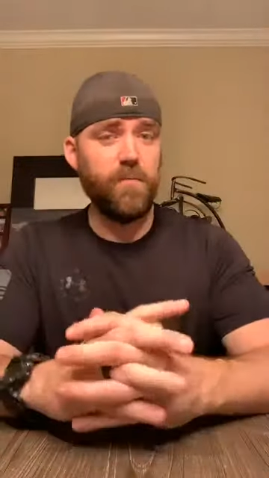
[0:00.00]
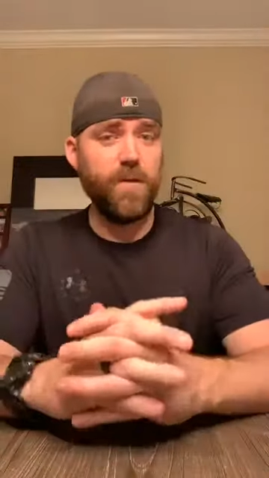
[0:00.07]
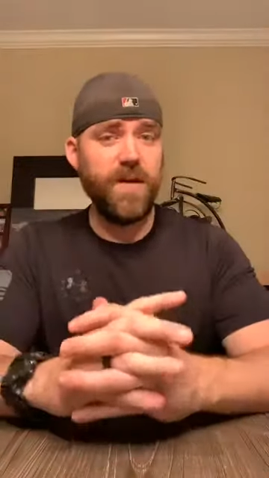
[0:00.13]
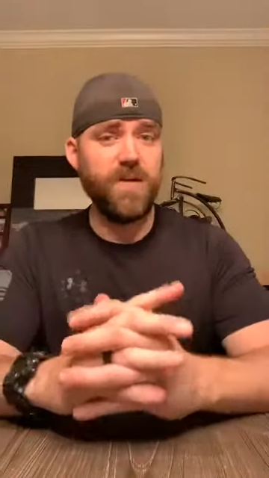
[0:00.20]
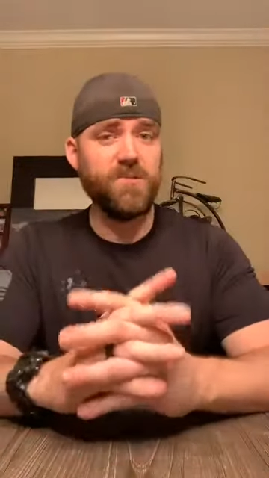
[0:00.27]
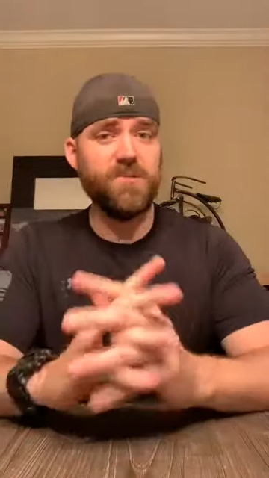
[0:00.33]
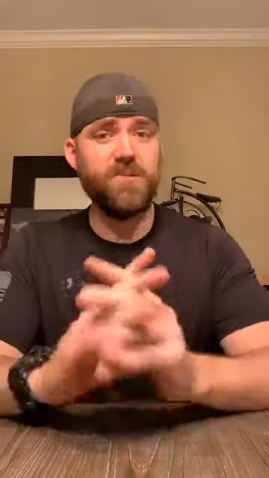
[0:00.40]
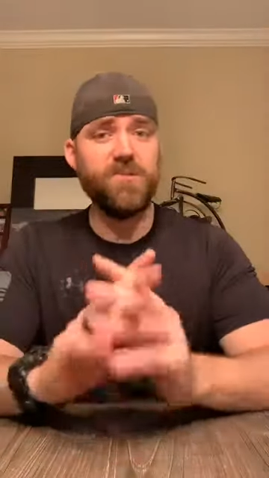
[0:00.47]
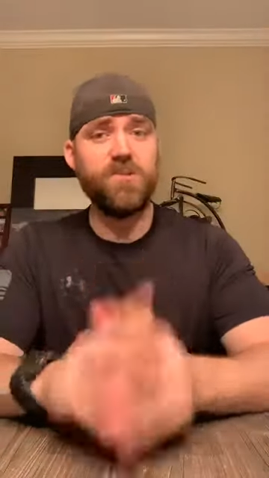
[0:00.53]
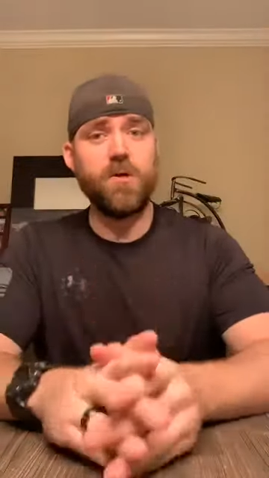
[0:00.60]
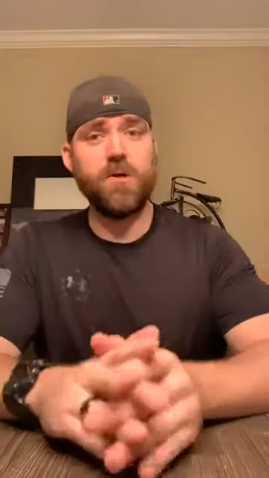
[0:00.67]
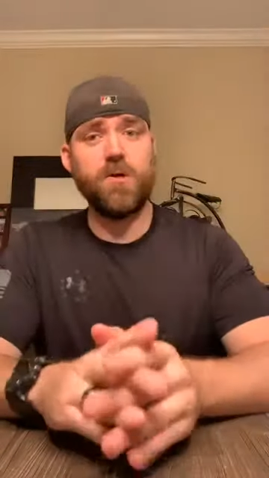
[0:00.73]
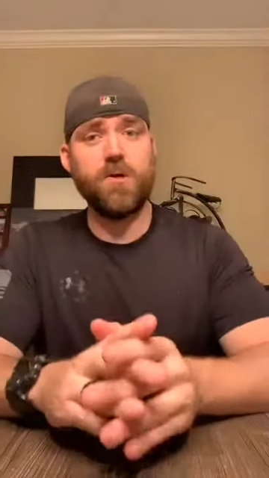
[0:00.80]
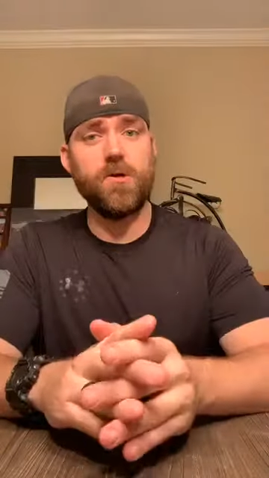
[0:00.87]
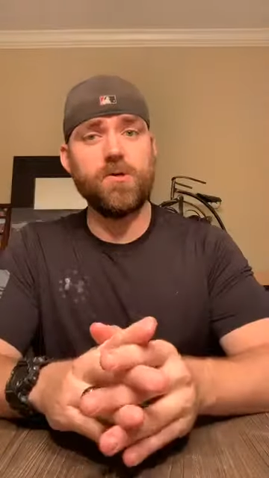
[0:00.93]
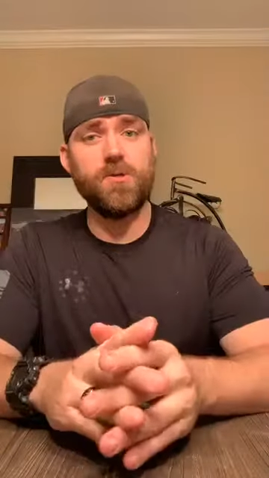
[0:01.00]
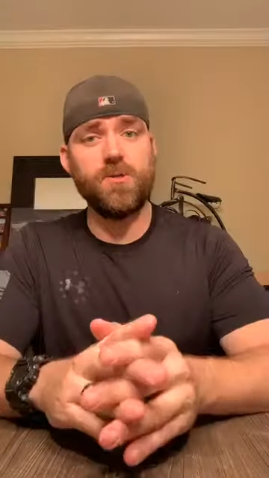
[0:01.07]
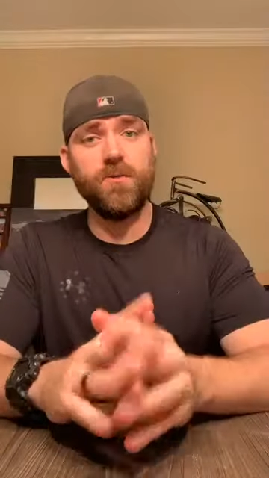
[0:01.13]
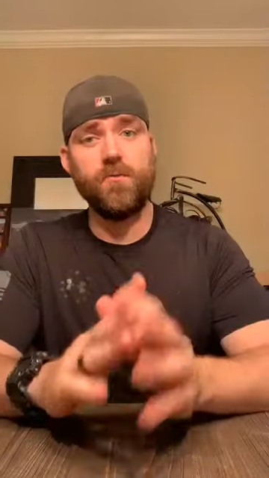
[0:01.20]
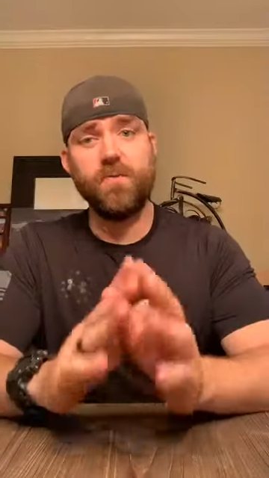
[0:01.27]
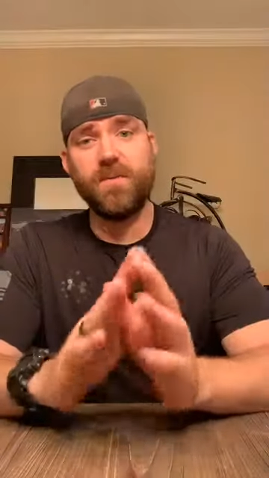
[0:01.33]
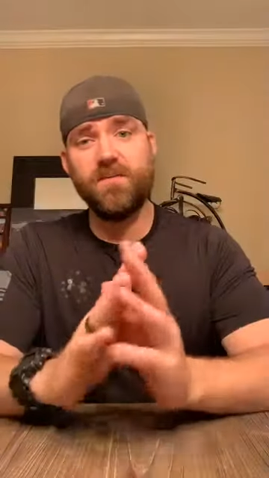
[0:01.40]
We actually started our
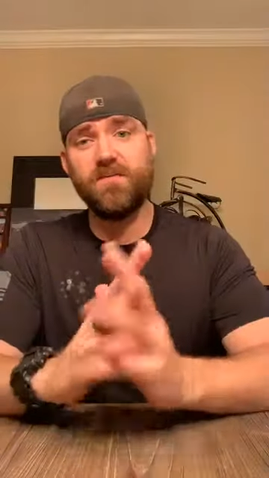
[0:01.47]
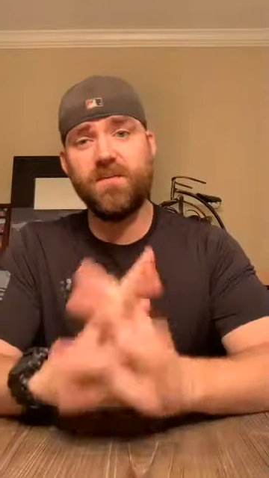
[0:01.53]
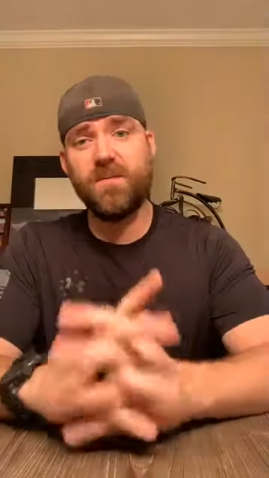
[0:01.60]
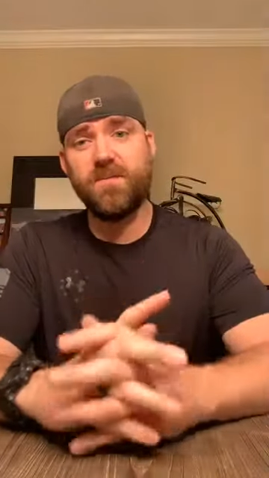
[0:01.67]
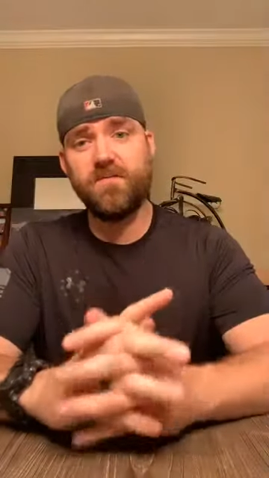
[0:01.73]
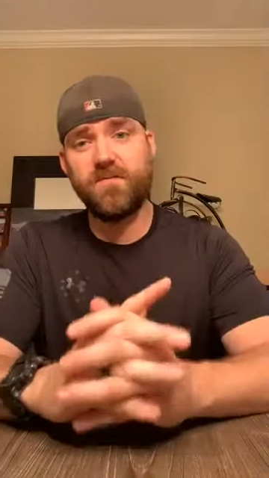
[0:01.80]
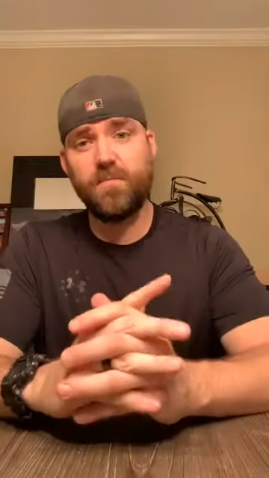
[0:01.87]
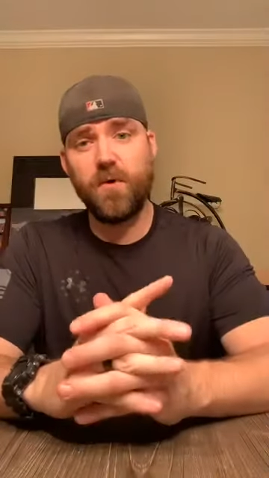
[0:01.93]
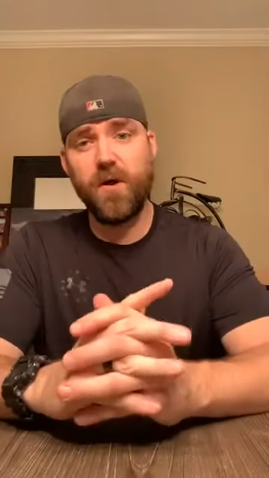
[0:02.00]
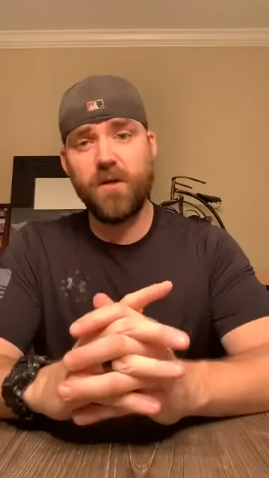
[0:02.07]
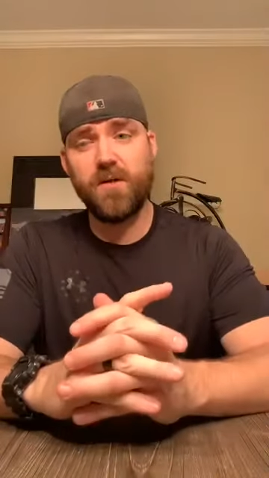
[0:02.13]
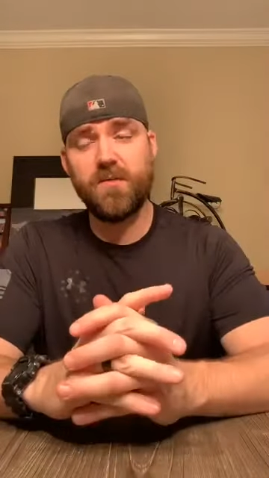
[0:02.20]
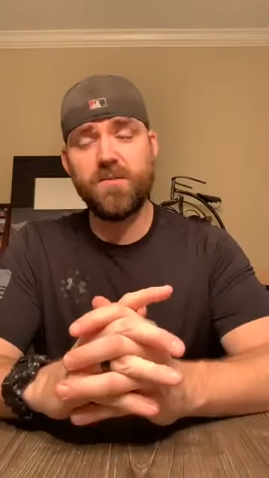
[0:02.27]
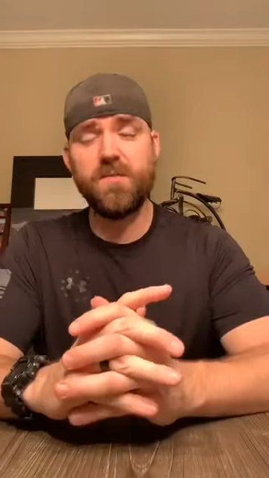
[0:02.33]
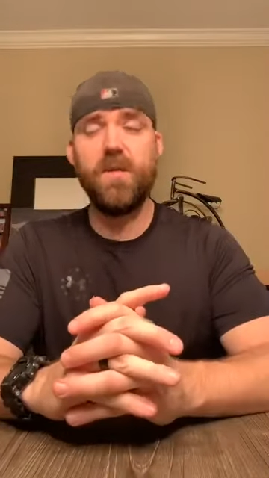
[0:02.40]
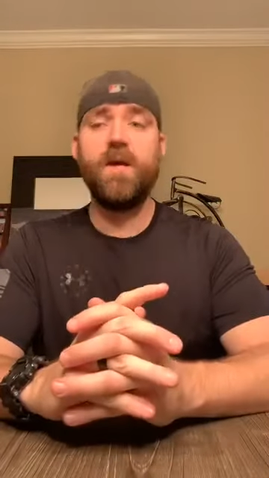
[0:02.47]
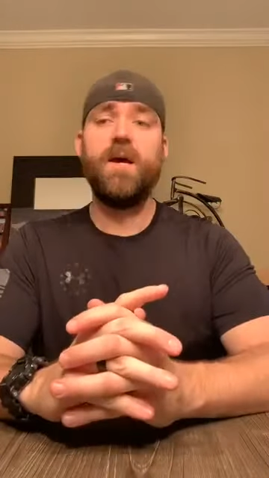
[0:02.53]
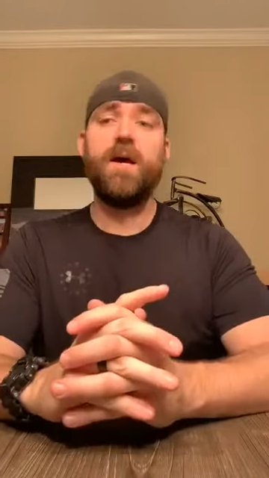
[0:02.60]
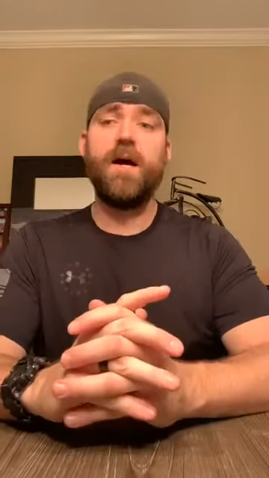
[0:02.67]
journey with the Thieves products,